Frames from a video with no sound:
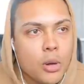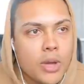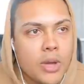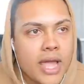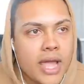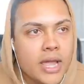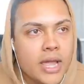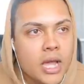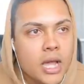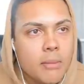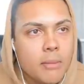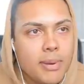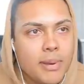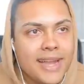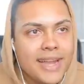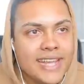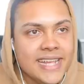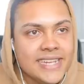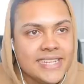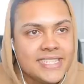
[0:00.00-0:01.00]
okay?
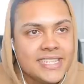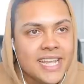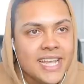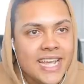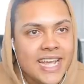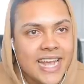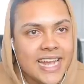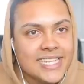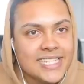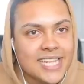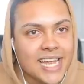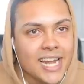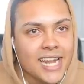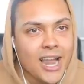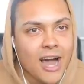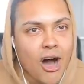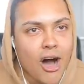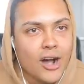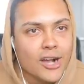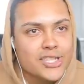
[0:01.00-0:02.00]
Please. It's the
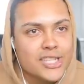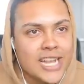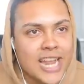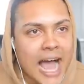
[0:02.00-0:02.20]
last